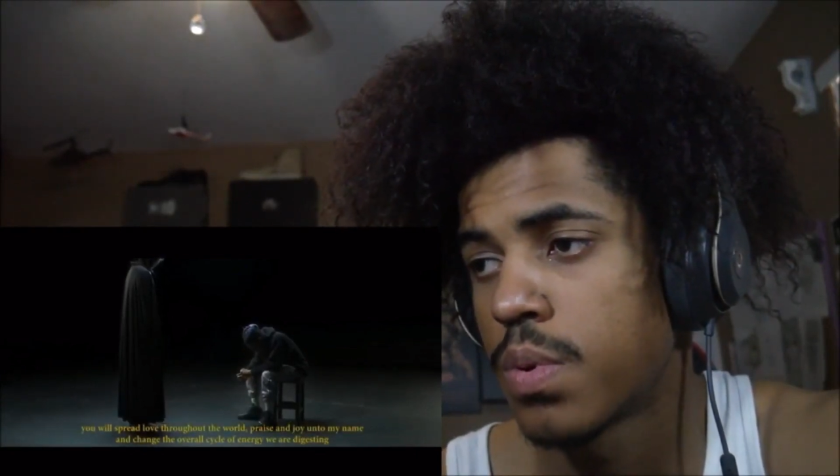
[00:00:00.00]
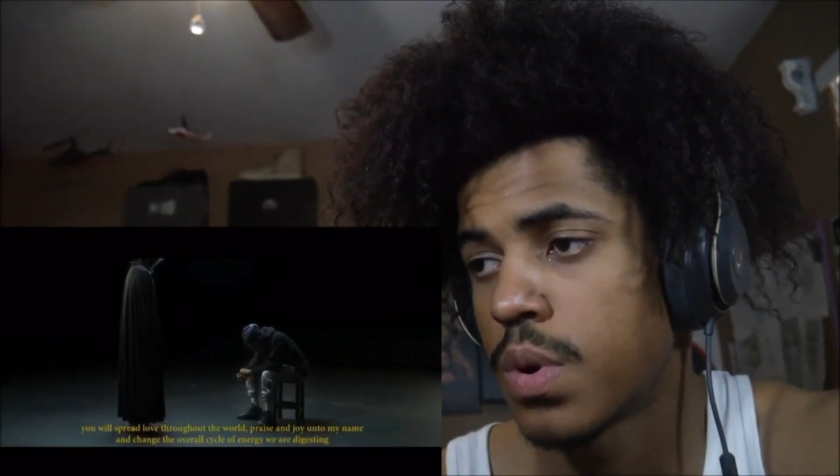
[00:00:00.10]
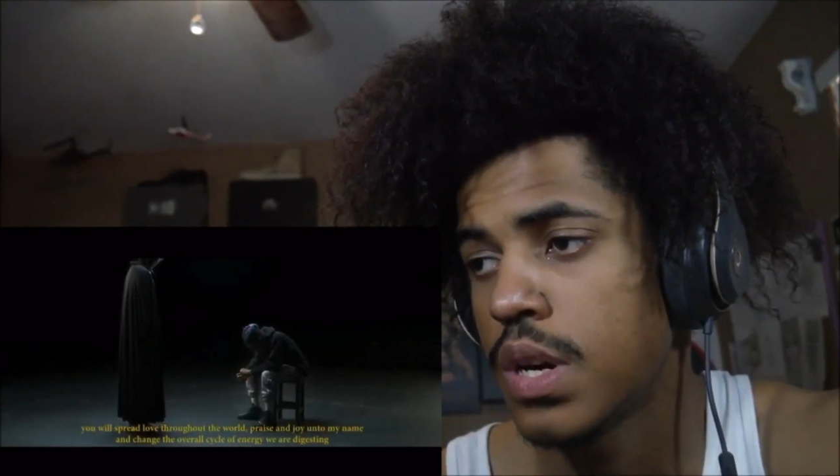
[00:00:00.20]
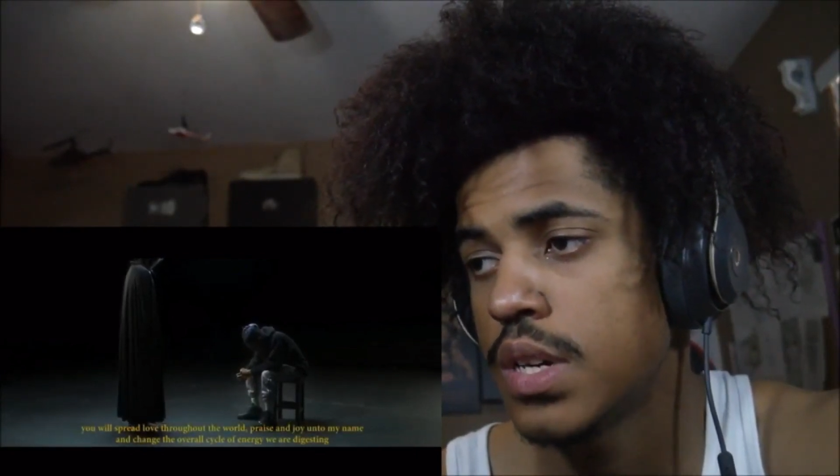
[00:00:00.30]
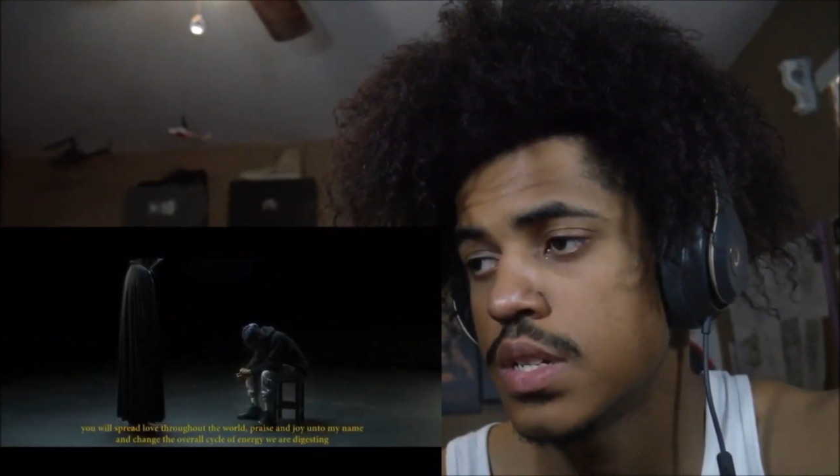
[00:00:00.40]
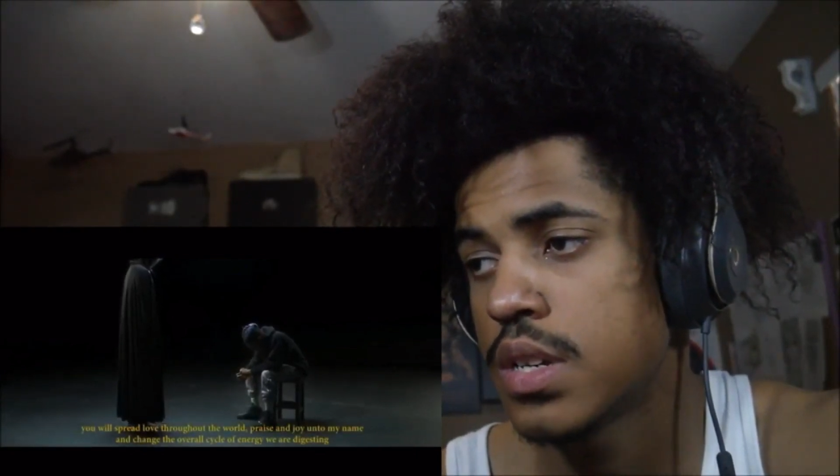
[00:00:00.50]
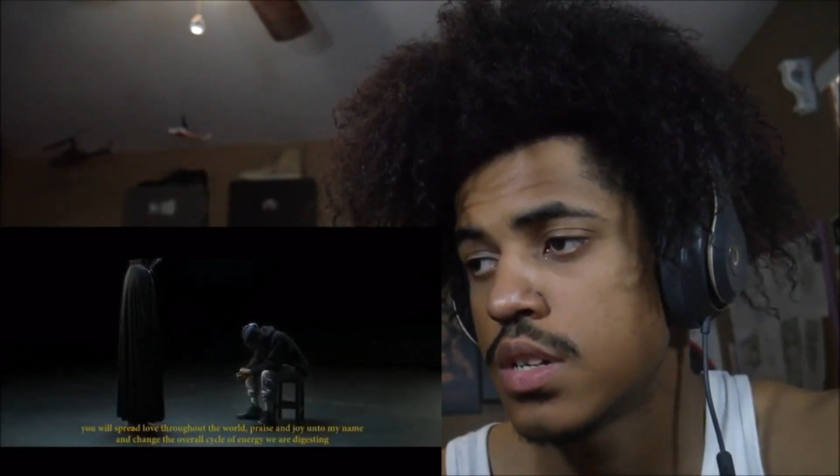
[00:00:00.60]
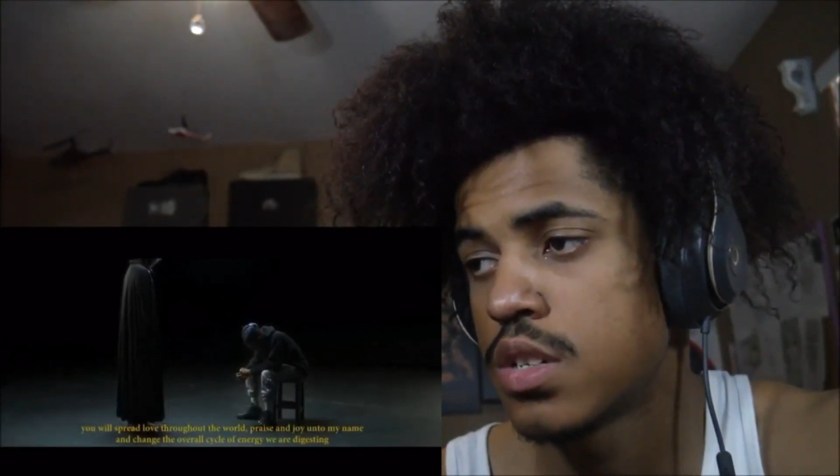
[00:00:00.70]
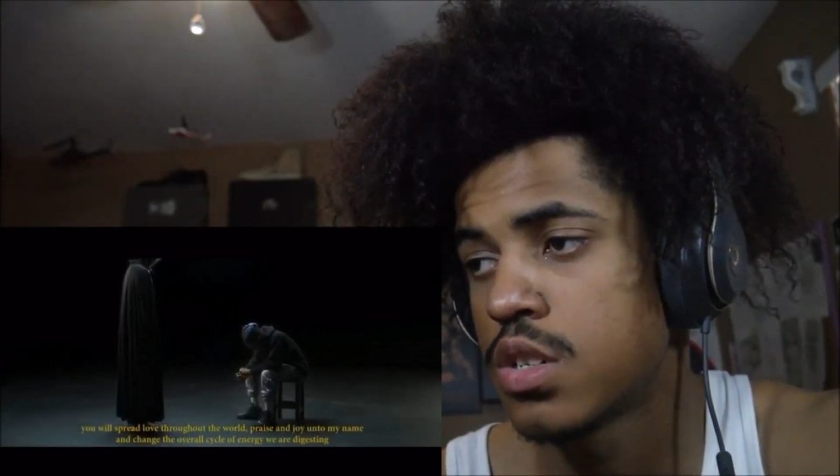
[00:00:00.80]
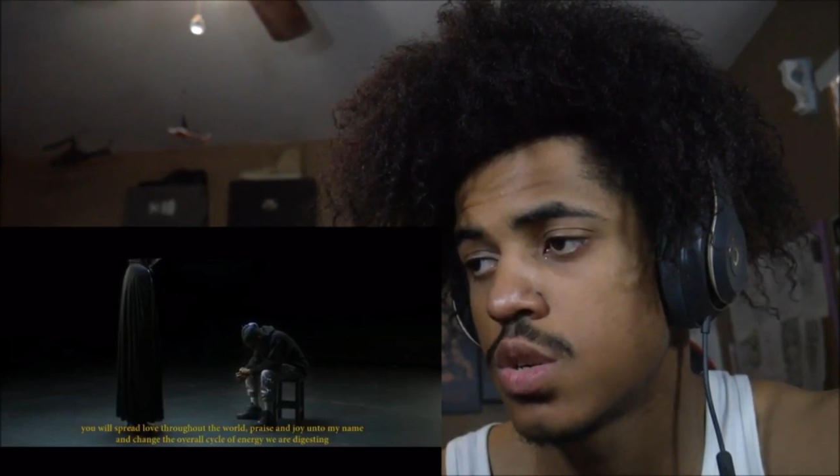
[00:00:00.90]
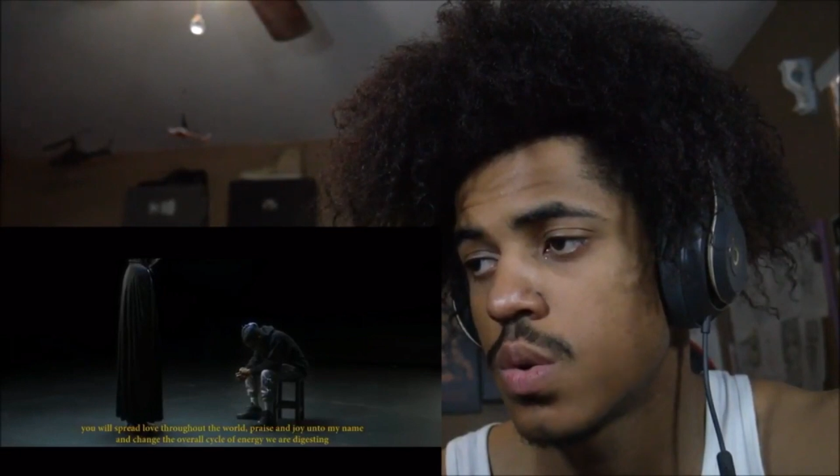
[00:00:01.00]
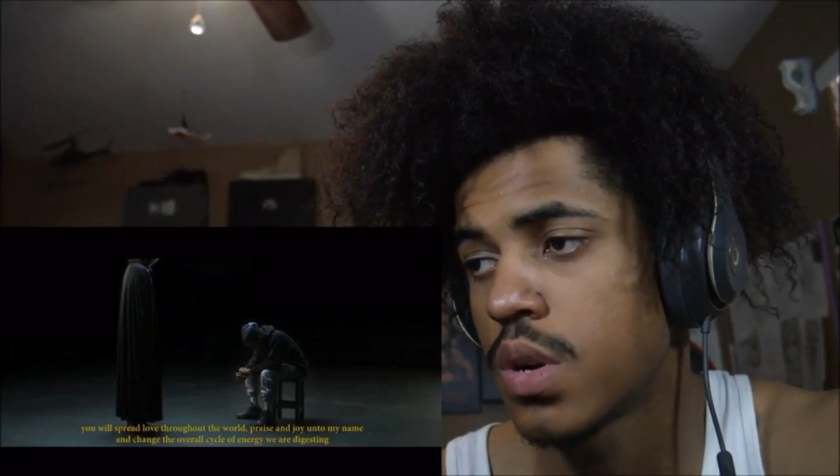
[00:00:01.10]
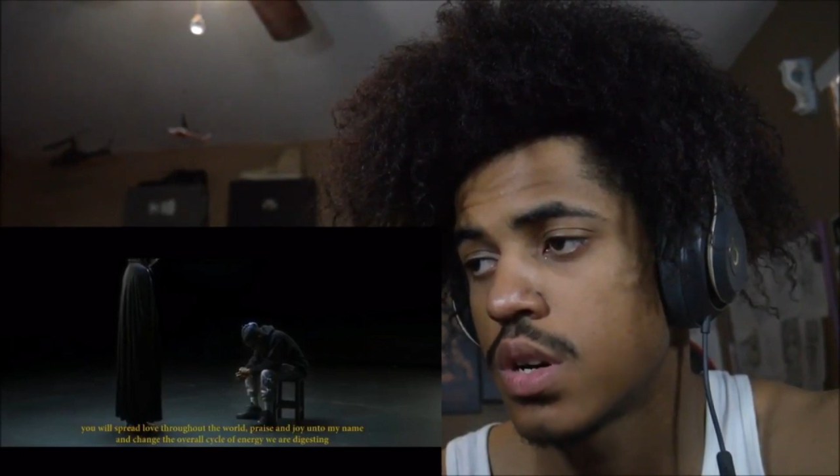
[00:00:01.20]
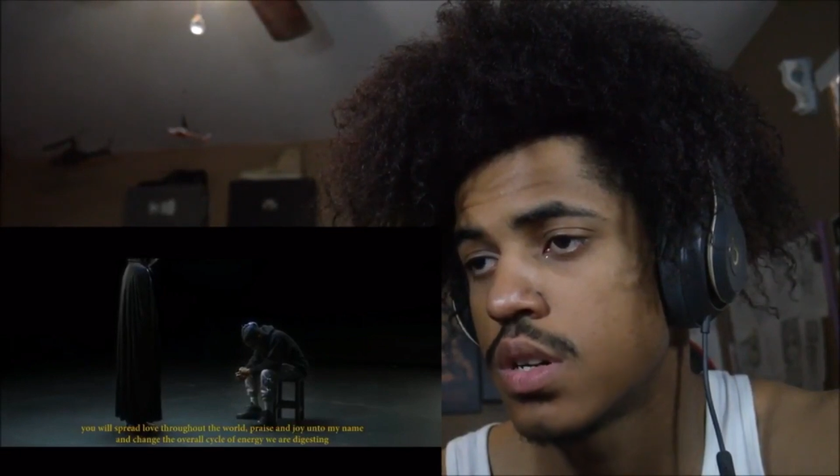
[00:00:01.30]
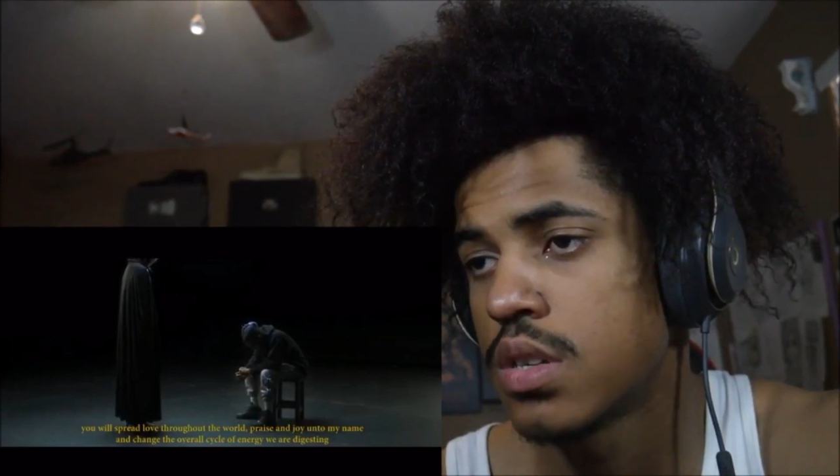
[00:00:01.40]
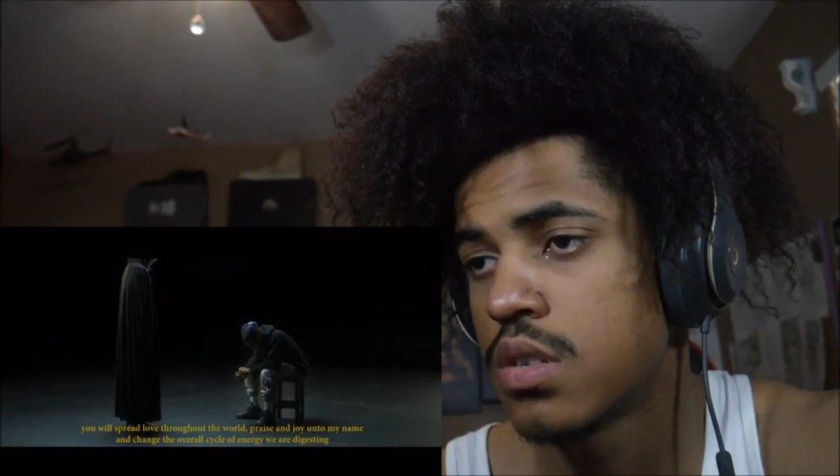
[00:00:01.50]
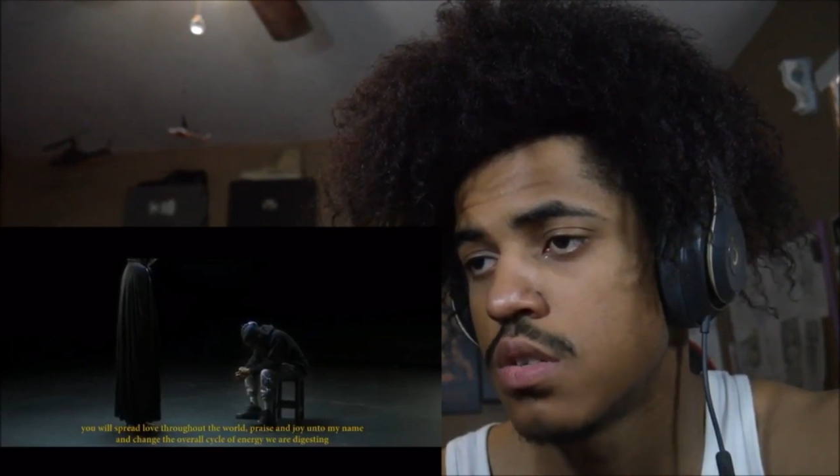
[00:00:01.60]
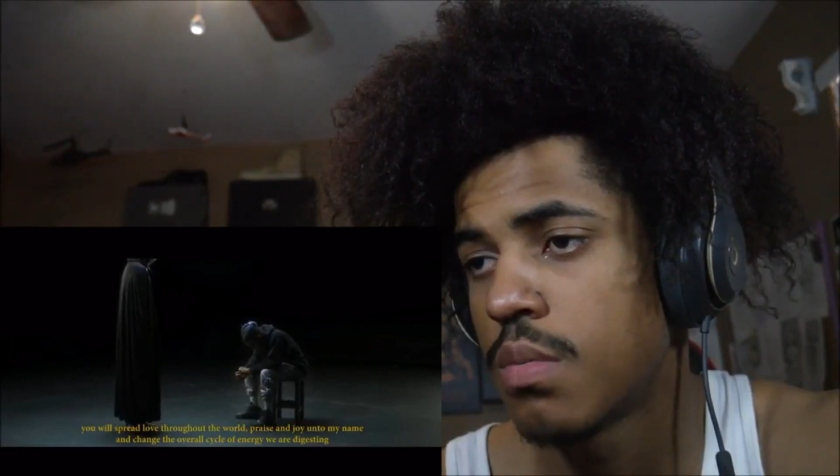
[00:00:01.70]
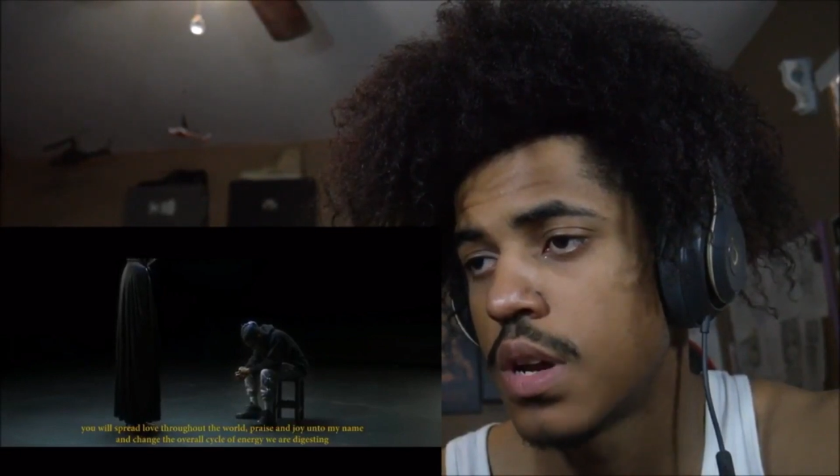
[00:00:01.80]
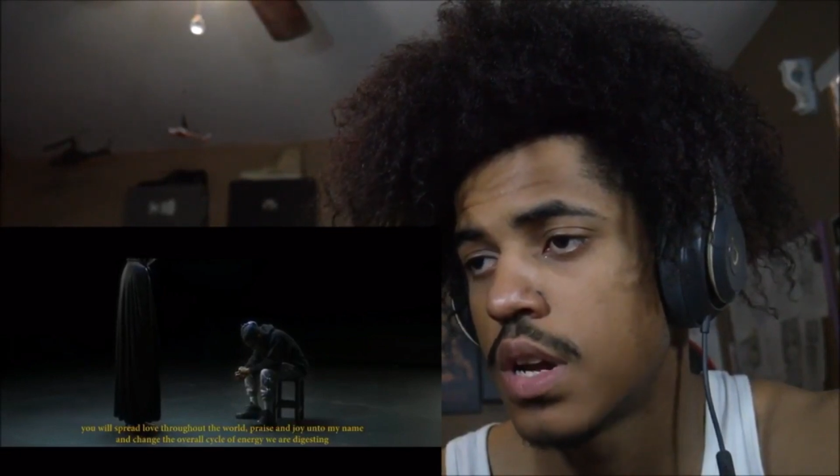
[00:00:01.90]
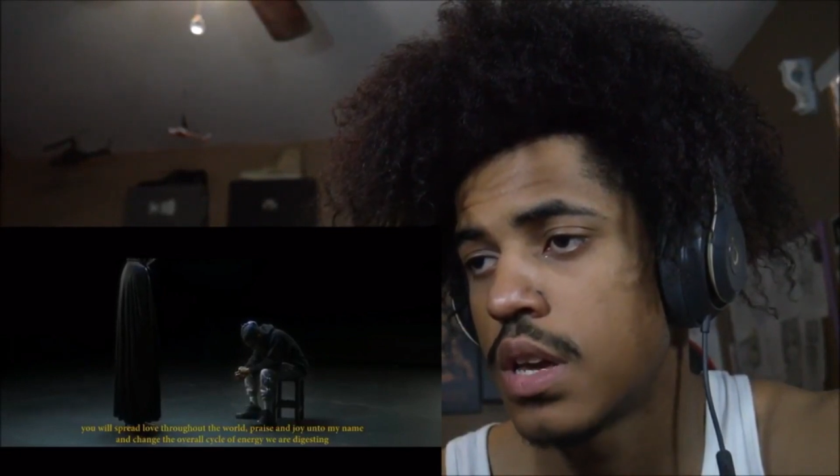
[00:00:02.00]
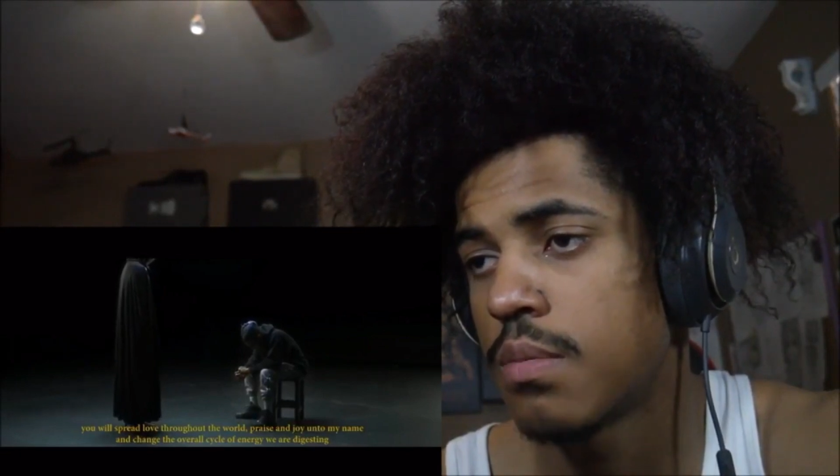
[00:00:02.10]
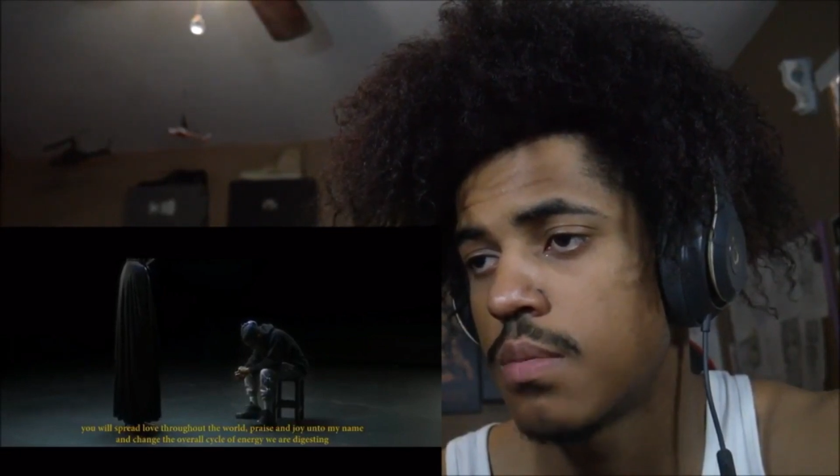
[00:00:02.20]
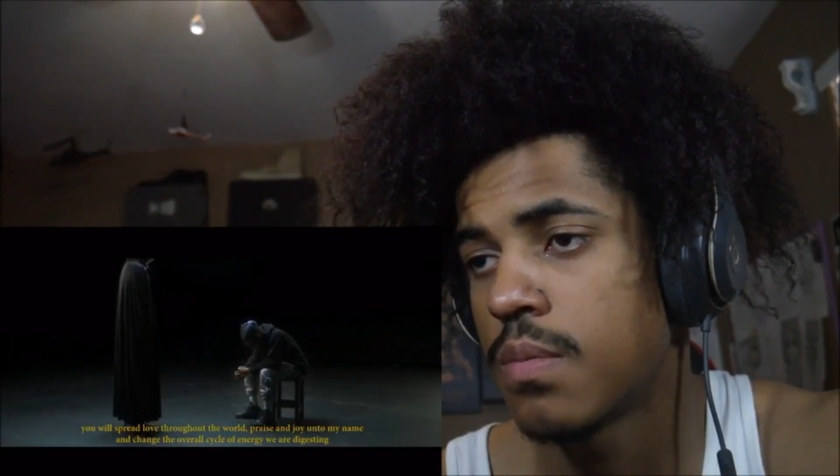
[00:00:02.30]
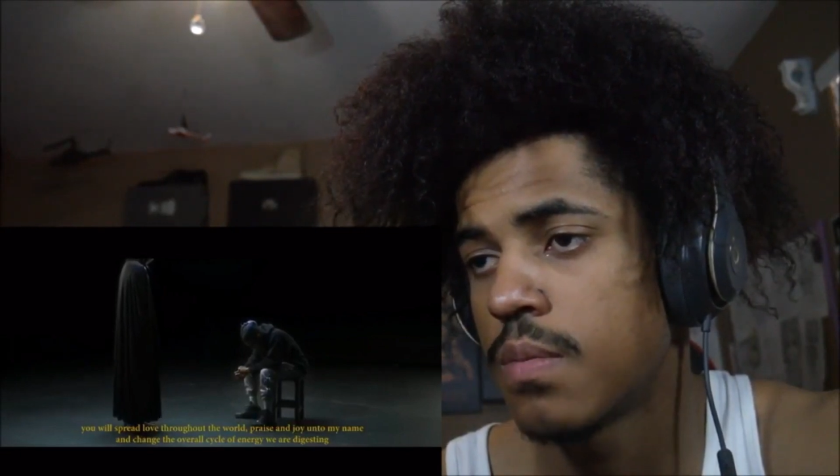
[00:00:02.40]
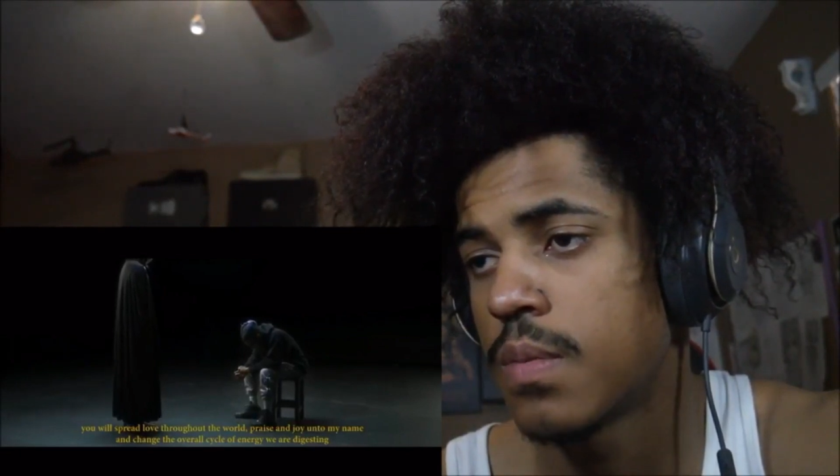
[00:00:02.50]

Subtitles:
praise and joy unto my name,